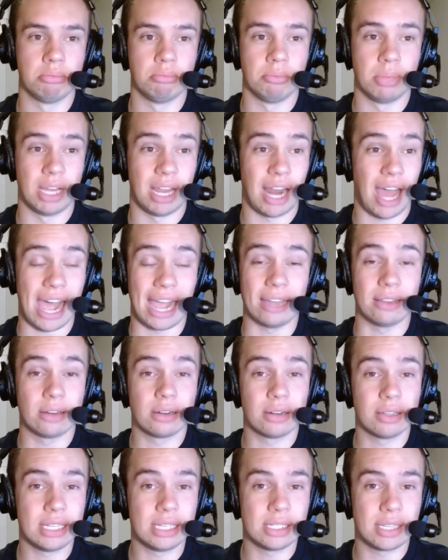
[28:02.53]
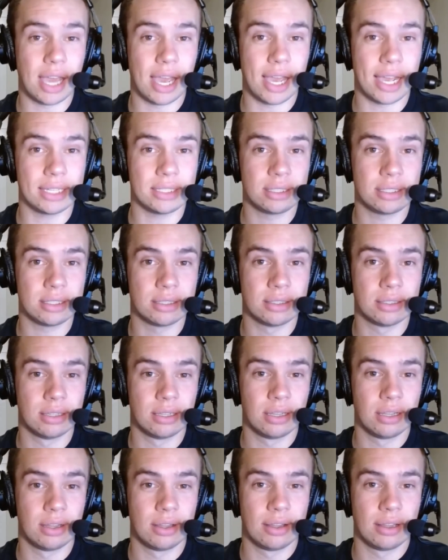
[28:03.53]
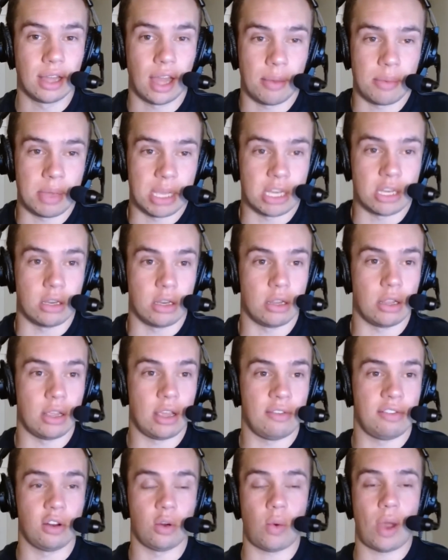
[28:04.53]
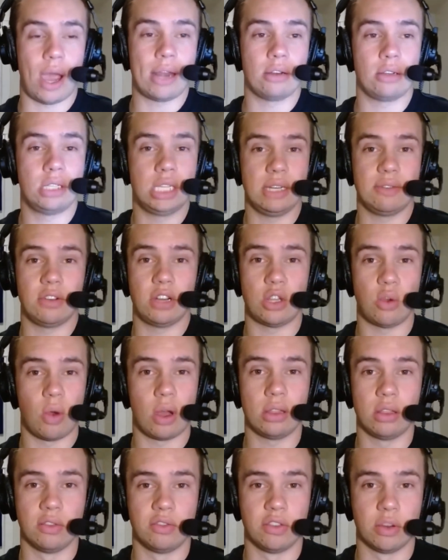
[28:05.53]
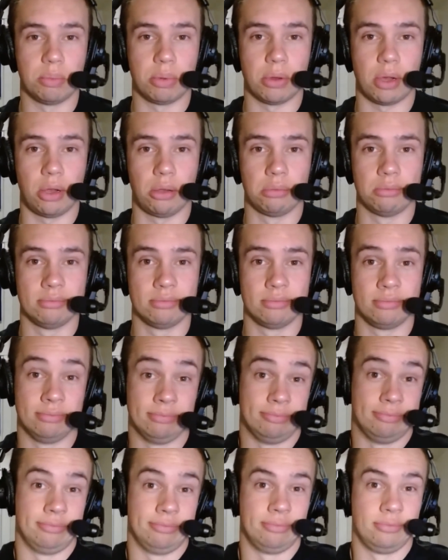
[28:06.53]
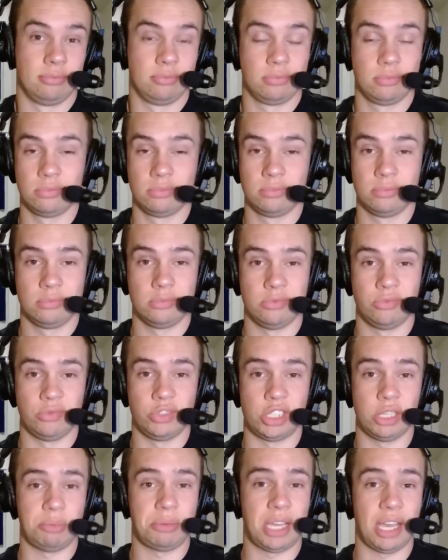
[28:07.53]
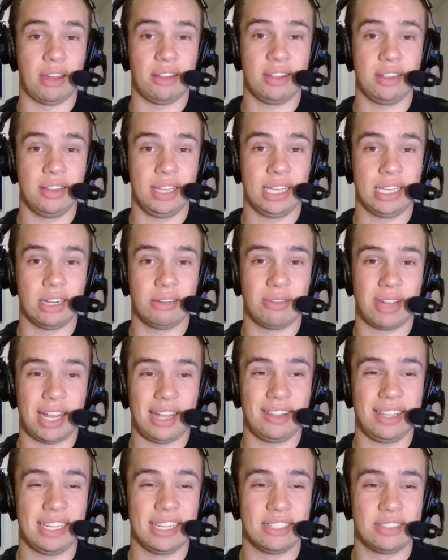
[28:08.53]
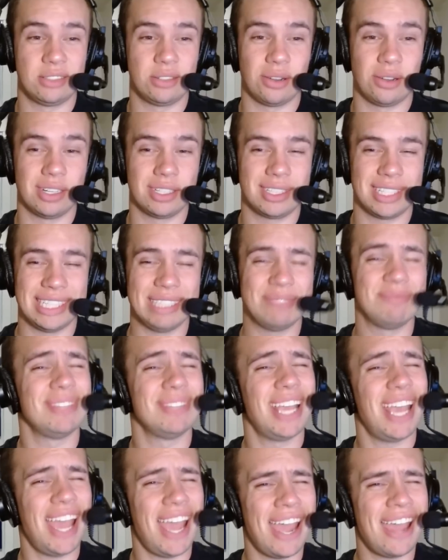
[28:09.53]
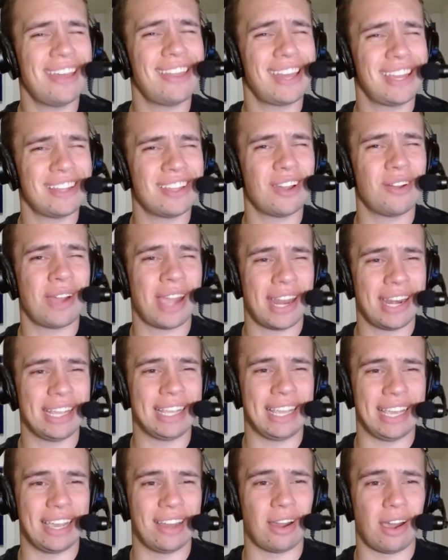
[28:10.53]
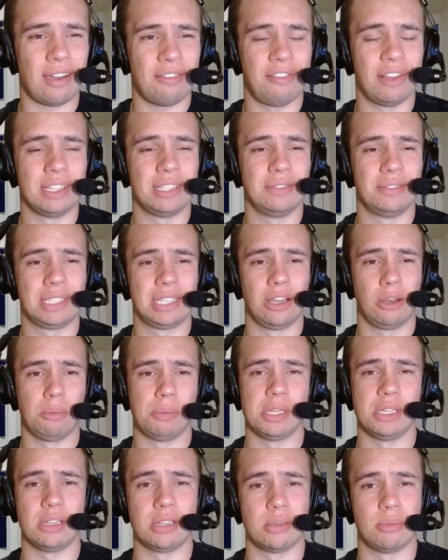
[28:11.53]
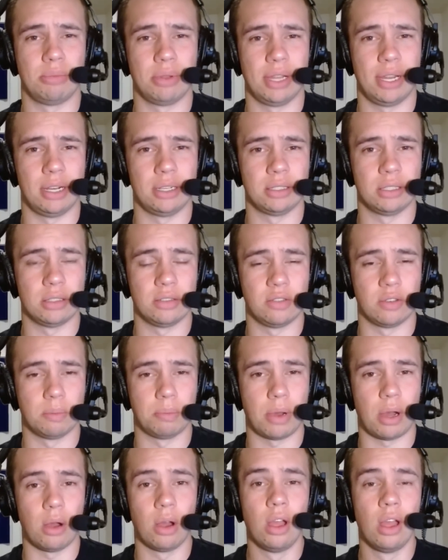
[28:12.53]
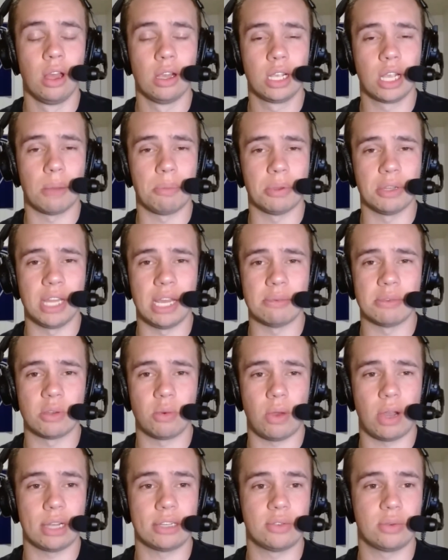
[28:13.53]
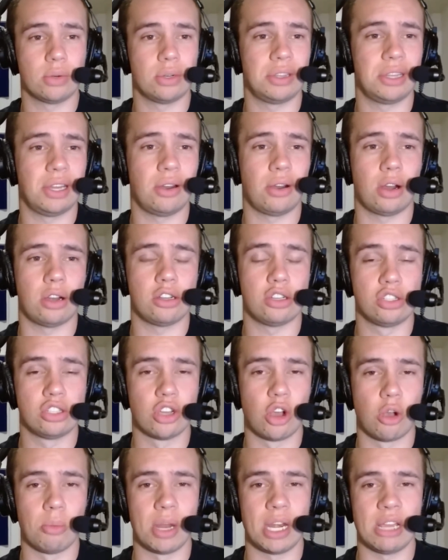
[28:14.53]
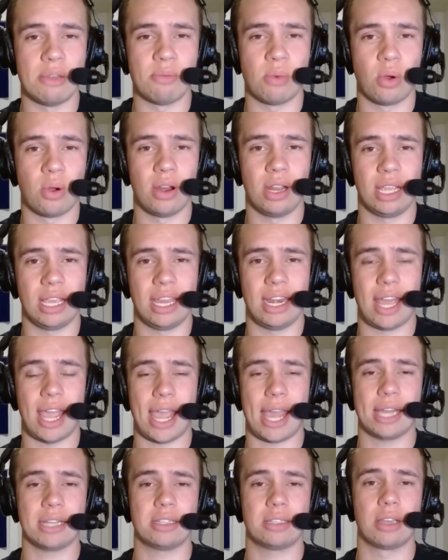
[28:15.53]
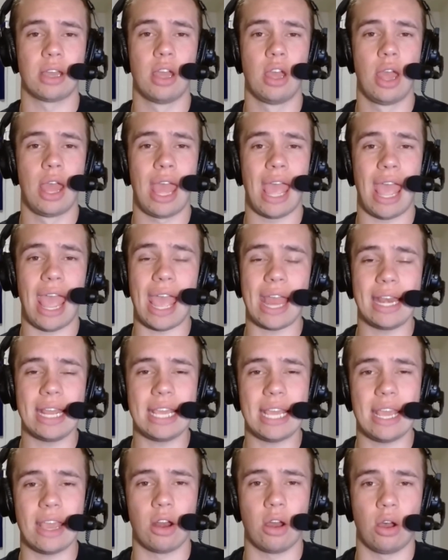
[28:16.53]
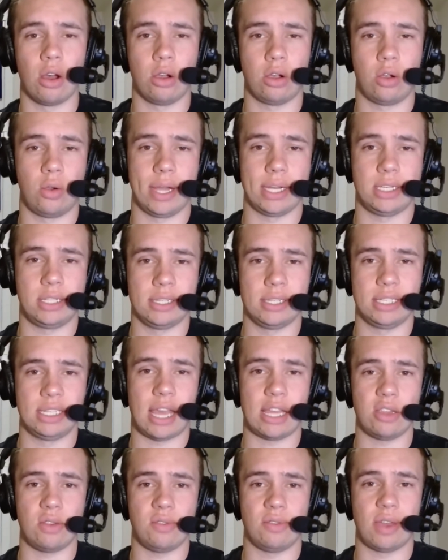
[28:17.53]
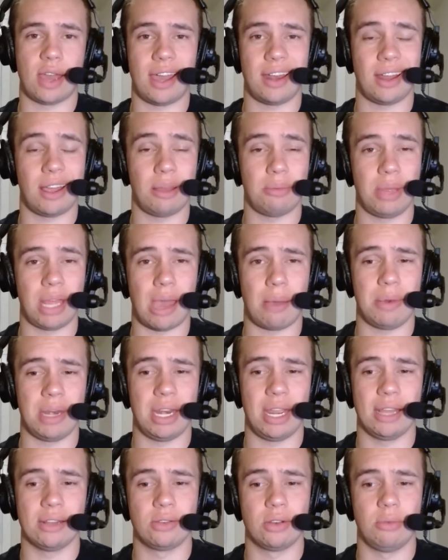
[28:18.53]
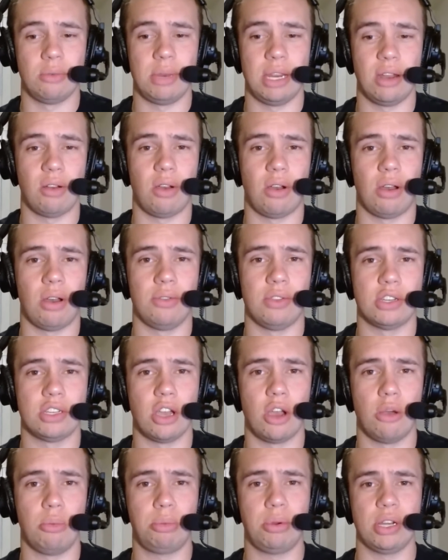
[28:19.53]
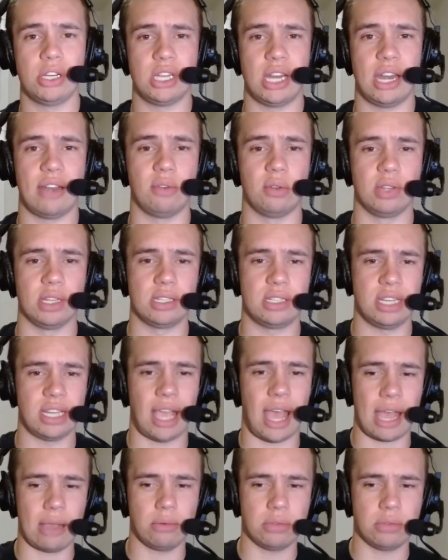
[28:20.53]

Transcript: But either of these guys, I mean, if you're a wide receiver, you want the football. Chip Kelly, Lincoln Riley, historically, they know how to get offensive skill position players the football. A couple names to watch for. There are so many more. Again, ask any and all questions that you've got. I'd be happy to answer them here on the show. Appreciate everyone listening.